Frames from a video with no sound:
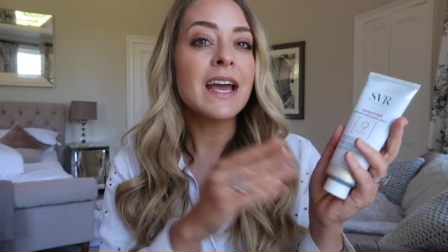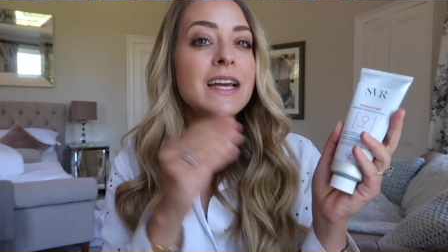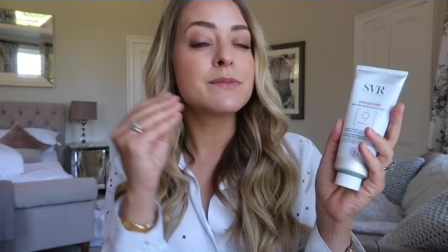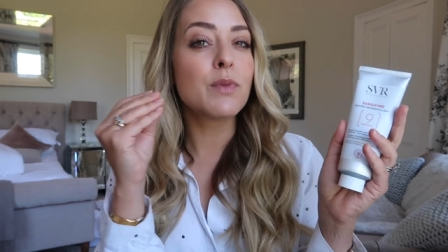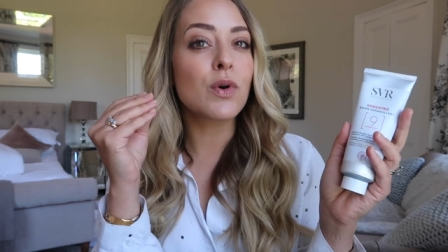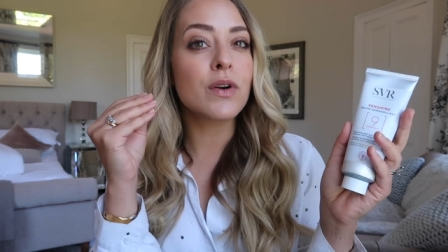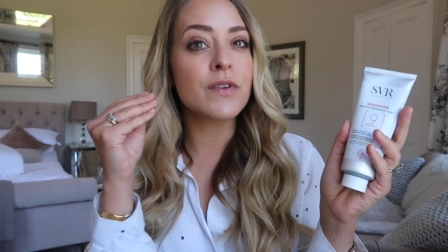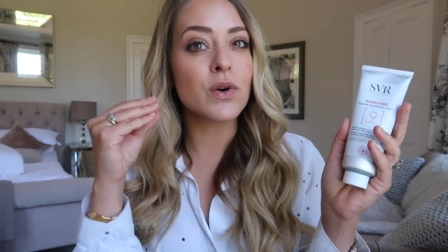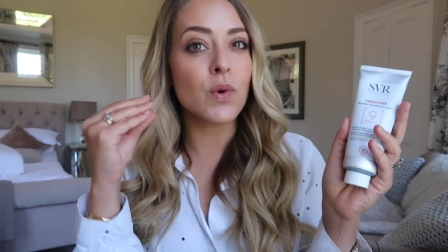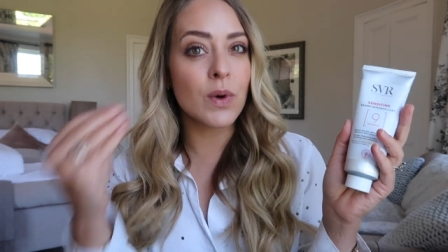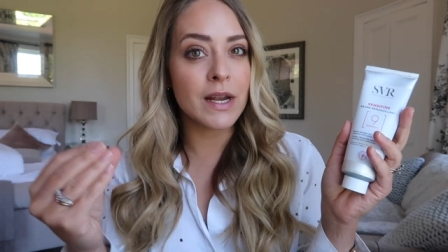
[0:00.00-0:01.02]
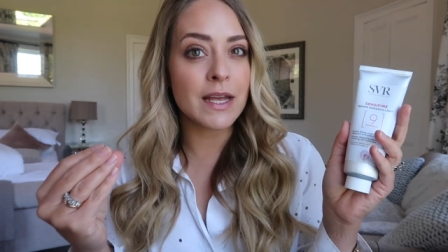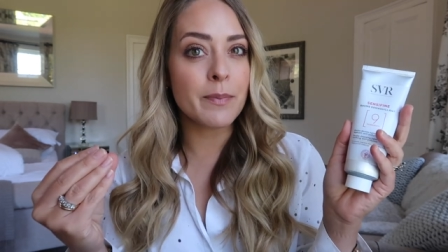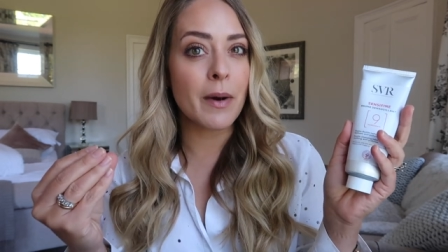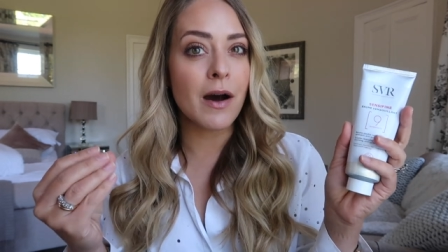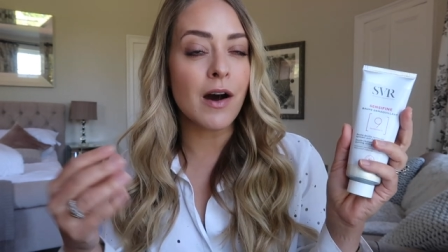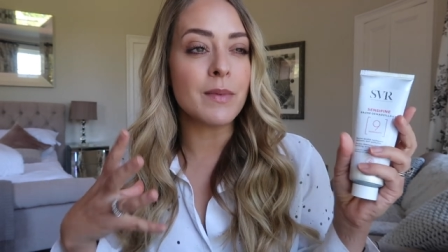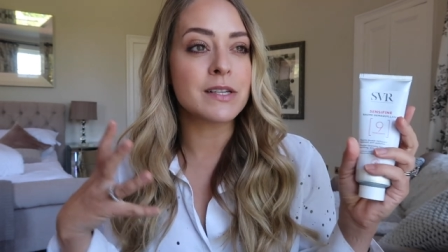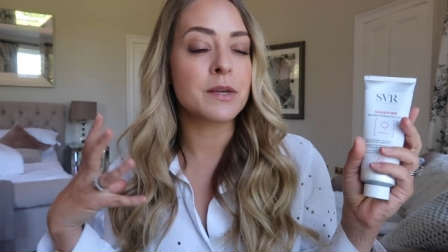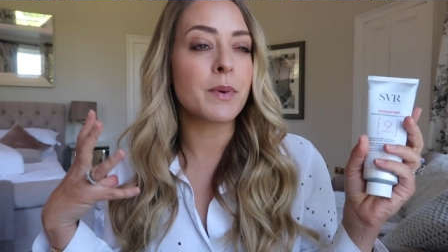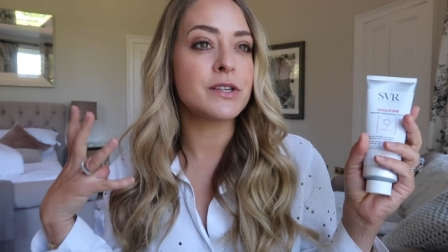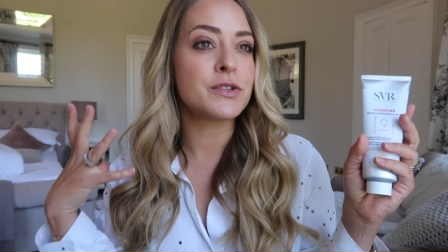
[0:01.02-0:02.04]
It's more of an oily balm
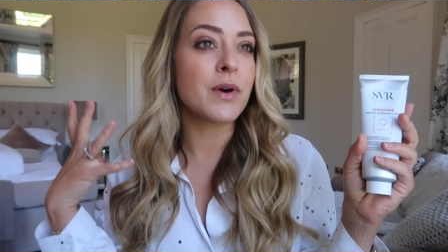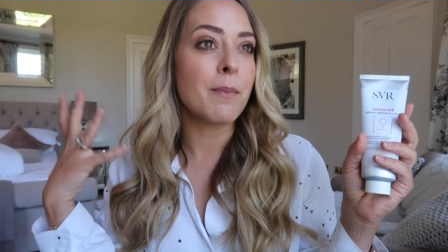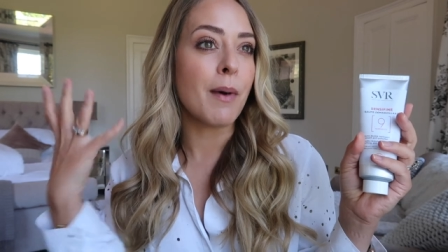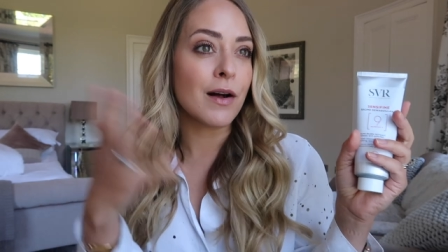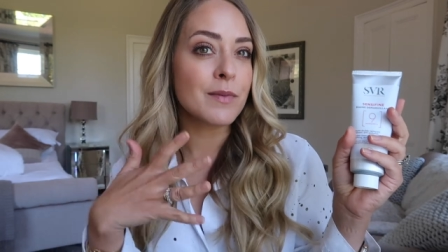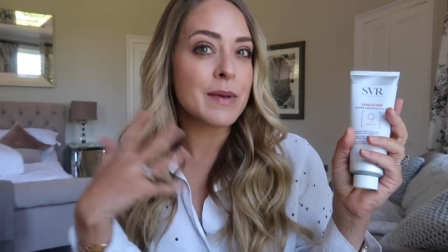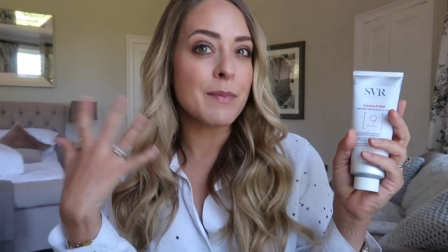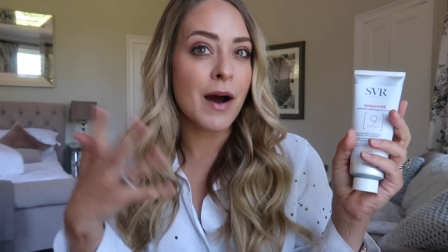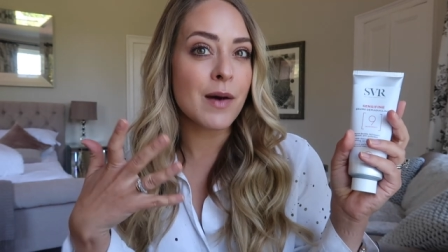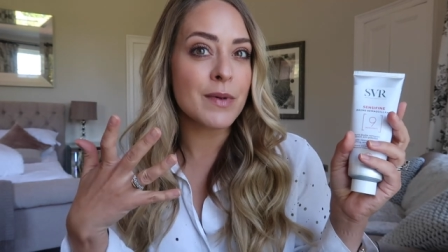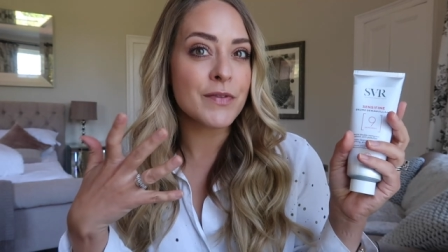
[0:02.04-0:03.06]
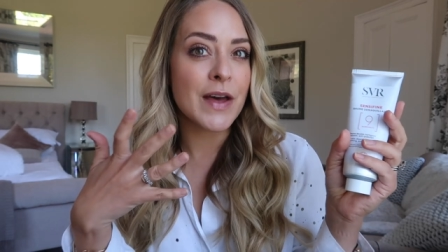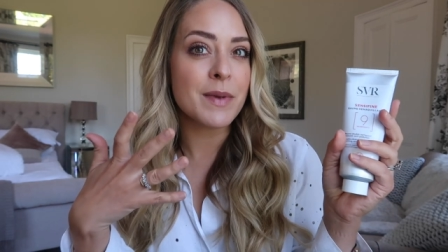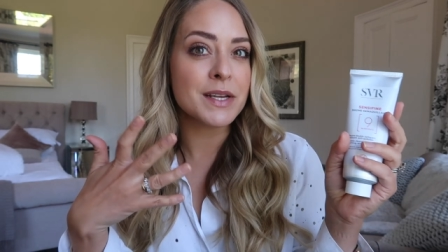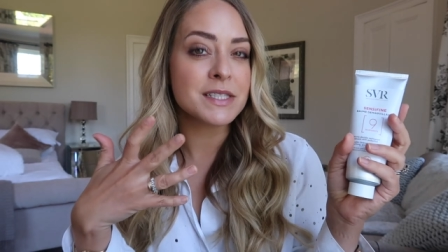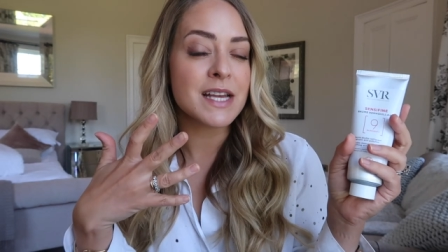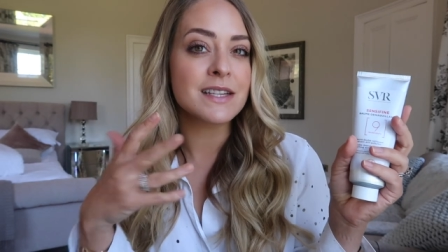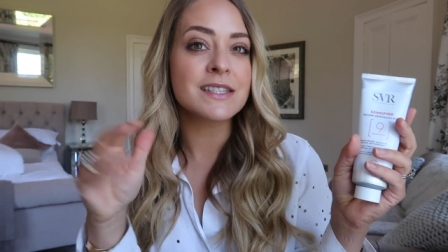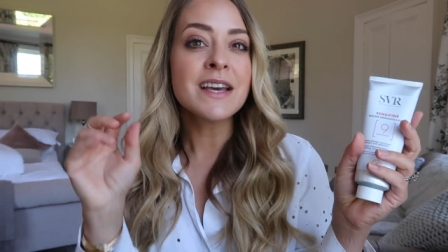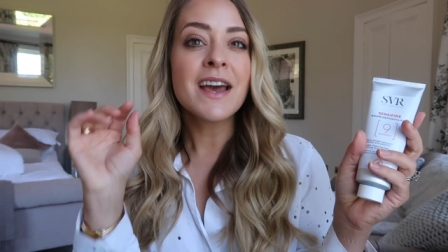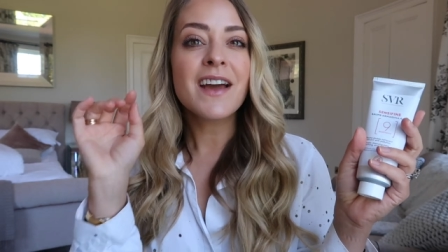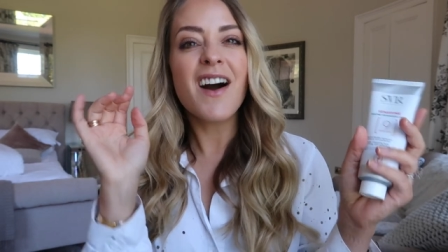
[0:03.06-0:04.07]
as opposed to a balmy balm, if that makes sense.
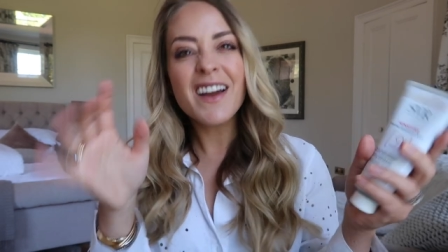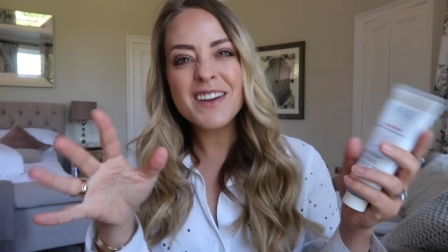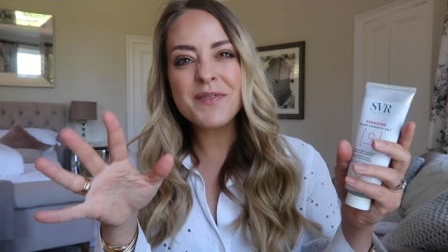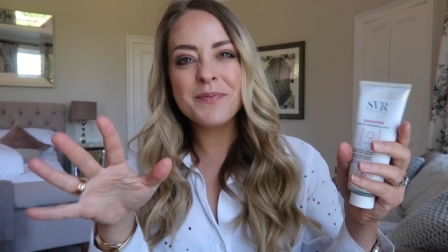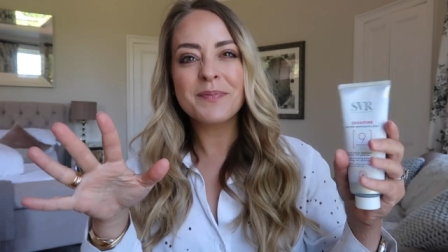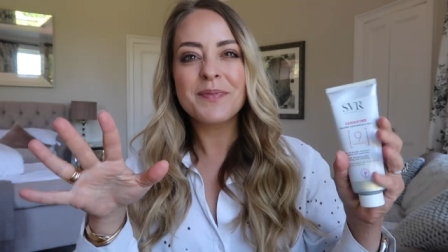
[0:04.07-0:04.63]
Kind of